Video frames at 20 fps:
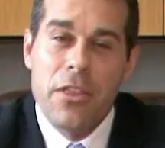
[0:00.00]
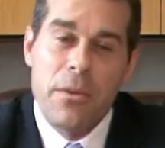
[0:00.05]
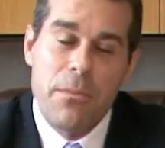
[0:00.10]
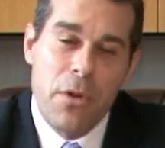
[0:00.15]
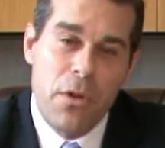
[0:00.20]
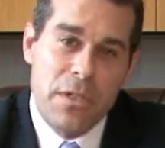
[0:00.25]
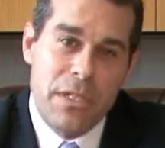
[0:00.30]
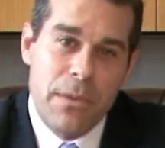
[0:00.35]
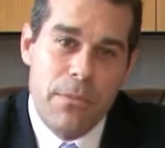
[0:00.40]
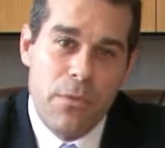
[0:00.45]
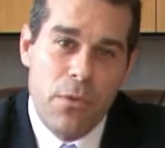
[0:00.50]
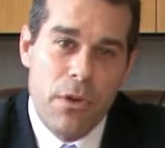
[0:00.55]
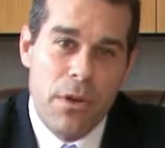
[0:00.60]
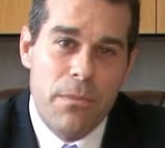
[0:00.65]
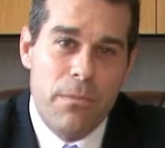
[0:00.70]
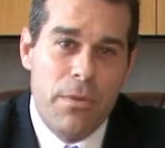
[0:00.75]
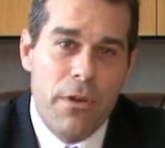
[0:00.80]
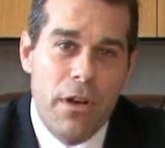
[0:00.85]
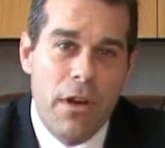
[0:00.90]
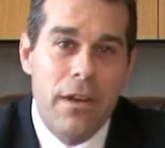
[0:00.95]
The most
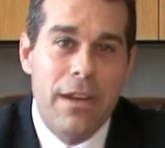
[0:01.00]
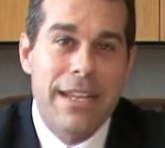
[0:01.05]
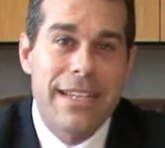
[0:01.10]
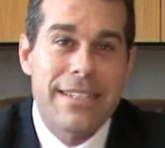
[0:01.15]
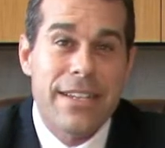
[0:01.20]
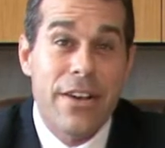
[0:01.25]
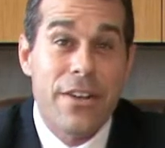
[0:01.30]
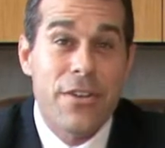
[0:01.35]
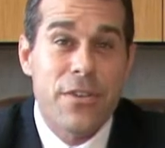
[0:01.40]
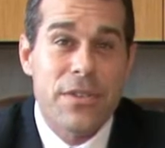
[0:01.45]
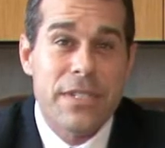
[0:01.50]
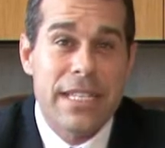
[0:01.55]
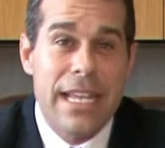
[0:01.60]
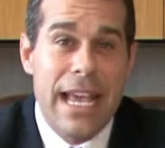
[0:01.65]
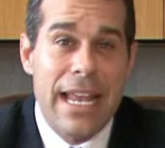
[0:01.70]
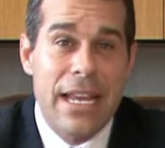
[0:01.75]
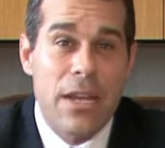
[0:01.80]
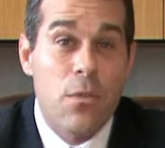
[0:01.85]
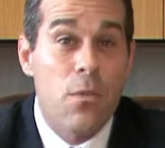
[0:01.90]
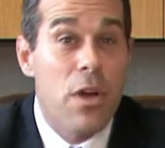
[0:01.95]
important part is
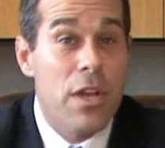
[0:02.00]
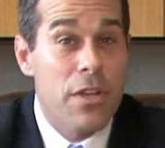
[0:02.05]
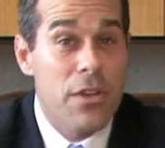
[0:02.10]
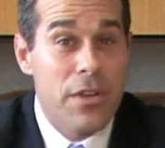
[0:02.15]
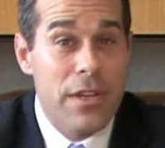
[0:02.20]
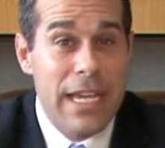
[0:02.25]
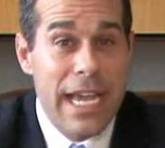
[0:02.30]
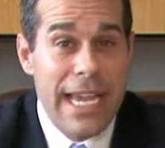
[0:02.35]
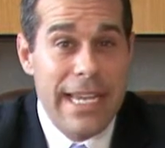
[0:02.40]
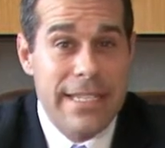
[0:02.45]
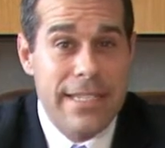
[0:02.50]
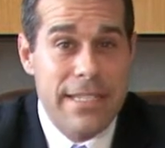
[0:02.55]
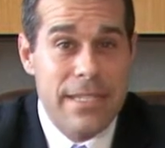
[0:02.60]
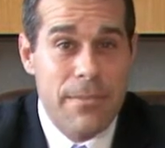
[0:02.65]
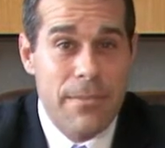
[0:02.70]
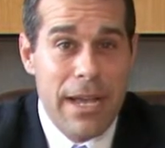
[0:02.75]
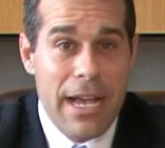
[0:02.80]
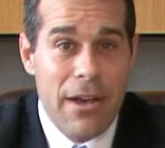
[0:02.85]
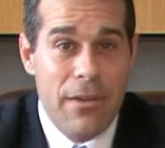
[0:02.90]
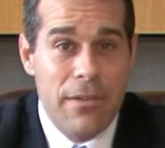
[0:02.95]
understanding what your case is
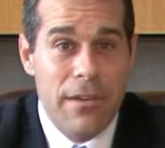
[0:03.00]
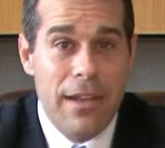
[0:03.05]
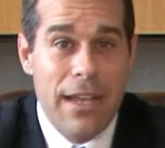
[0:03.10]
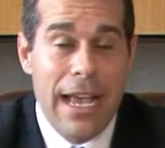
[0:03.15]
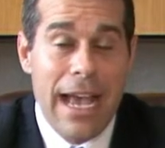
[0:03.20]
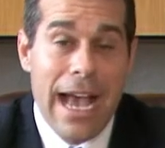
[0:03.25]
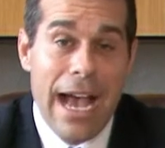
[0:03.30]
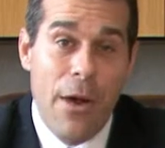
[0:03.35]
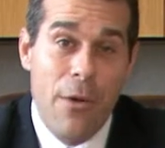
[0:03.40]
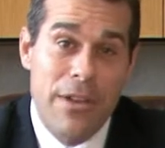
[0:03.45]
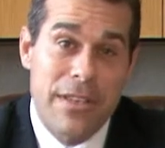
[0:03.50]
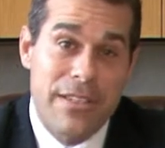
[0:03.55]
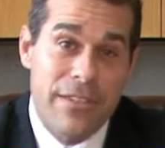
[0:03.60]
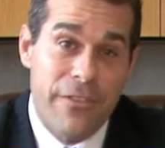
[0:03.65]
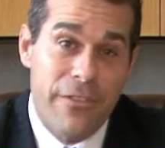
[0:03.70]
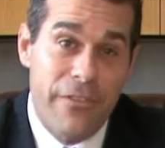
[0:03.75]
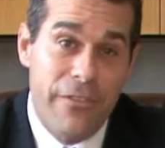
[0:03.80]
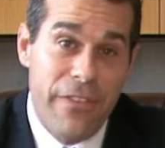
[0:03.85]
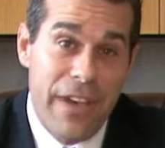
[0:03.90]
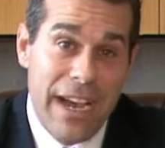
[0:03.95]
about, how it's
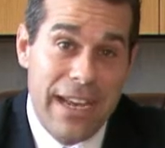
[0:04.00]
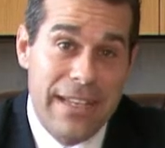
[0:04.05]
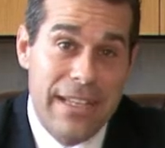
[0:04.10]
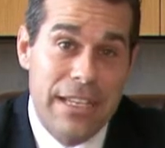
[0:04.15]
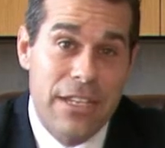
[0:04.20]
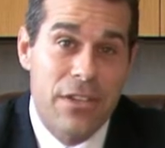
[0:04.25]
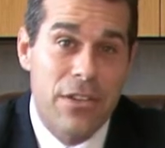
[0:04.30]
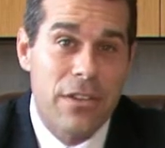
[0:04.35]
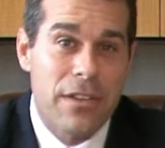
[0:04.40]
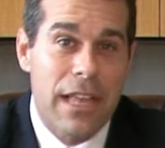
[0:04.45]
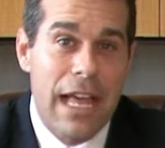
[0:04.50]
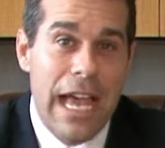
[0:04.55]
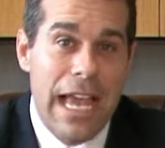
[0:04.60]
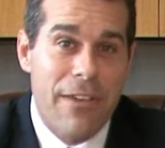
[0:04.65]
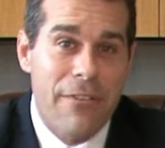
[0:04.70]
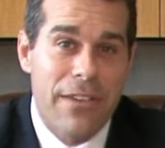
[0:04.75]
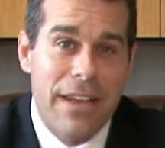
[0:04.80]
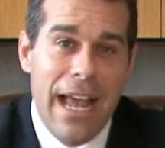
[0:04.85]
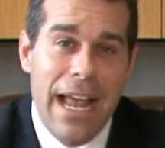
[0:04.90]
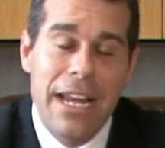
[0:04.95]
affected your
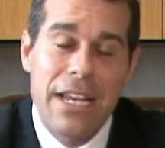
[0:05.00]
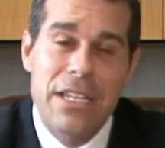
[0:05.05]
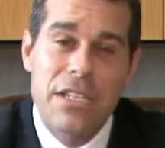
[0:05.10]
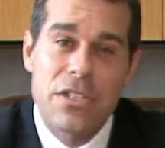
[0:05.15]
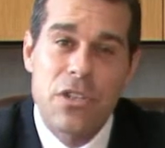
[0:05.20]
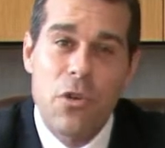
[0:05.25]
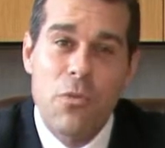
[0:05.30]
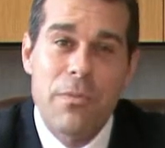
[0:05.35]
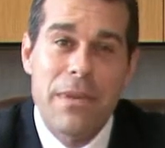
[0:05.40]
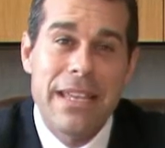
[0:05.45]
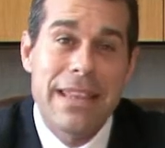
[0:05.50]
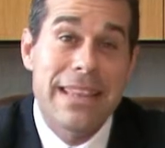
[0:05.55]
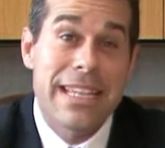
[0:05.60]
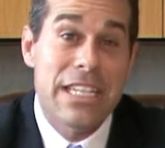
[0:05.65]
life. And I just don't mean